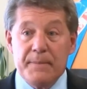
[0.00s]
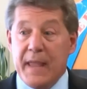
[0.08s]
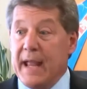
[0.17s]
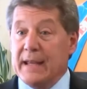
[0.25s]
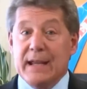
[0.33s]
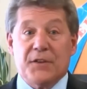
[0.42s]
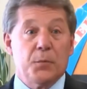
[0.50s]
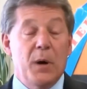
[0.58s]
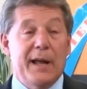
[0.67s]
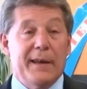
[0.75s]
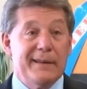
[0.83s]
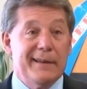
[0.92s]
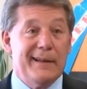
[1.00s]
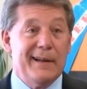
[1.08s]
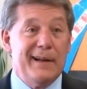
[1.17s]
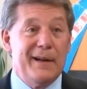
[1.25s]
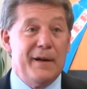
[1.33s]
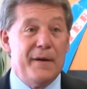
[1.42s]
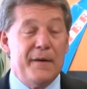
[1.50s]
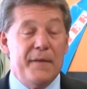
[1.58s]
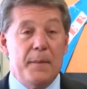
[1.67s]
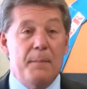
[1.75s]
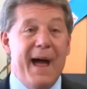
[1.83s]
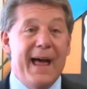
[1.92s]
And guess what?
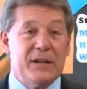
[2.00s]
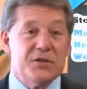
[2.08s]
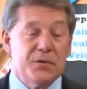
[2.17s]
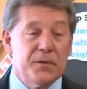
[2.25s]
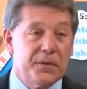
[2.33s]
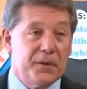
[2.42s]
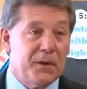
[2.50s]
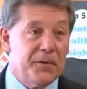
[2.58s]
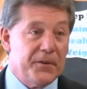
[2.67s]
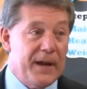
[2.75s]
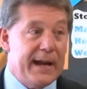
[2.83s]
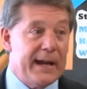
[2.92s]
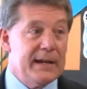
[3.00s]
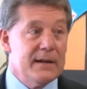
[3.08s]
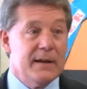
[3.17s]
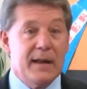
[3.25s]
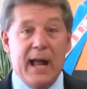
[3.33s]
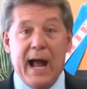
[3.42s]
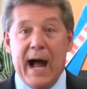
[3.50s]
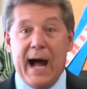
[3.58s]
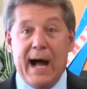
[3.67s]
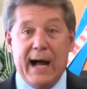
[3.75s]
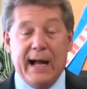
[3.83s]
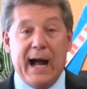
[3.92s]
The managers are saying,
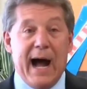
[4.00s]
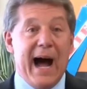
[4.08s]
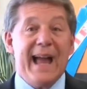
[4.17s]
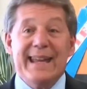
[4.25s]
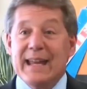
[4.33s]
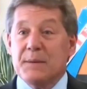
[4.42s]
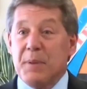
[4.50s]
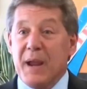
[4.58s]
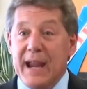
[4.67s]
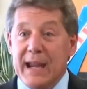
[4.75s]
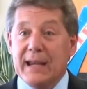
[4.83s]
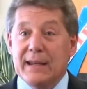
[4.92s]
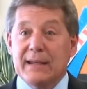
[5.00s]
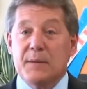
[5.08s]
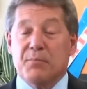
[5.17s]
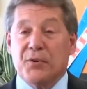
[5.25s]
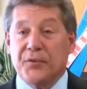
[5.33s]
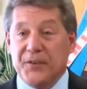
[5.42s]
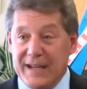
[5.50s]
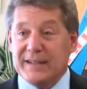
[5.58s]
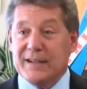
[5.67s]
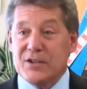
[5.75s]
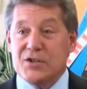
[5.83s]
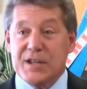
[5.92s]
I get paid in the
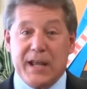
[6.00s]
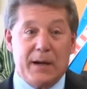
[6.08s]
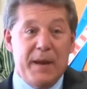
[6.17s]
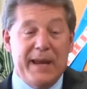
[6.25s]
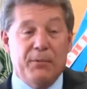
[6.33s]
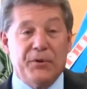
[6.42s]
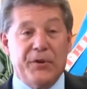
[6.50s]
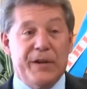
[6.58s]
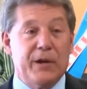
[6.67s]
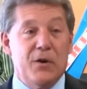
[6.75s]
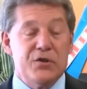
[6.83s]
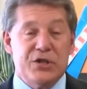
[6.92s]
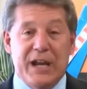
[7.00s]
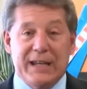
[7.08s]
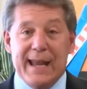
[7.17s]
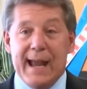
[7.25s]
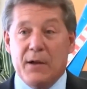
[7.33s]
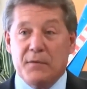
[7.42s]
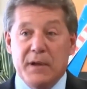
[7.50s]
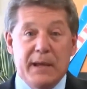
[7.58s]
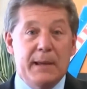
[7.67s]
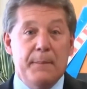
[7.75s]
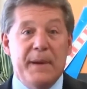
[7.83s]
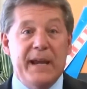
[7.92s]
percentage that I'm able to negotiate down,
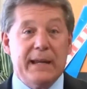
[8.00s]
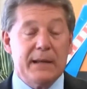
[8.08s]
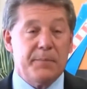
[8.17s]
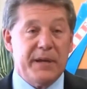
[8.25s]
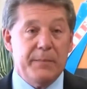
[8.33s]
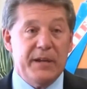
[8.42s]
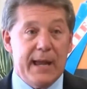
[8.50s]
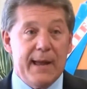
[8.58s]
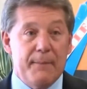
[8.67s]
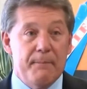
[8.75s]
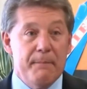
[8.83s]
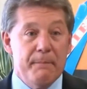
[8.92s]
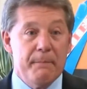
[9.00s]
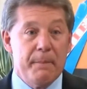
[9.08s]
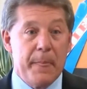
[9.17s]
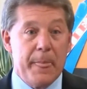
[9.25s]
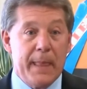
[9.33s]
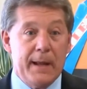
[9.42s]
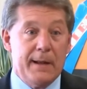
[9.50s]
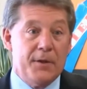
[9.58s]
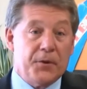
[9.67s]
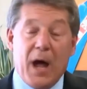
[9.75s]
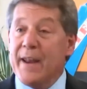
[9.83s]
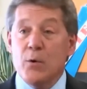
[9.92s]
meaning the PBM.
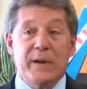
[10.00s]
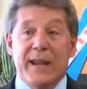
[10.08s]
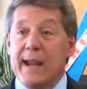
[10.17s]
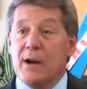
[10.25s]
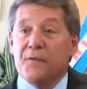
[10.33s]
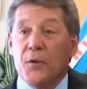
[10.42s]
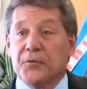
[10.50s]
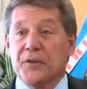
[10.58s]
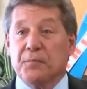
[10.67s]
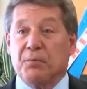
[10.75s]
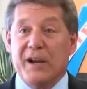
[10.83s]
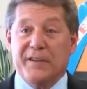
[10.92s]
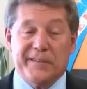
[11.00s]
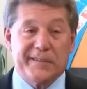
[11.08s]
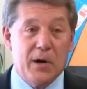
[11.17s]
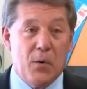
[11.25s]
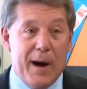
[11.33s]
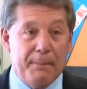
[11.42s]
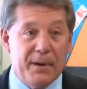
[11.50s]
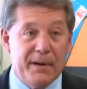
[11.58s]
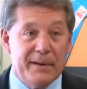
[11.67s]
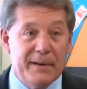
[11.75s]
So I don't care if those list prices go up.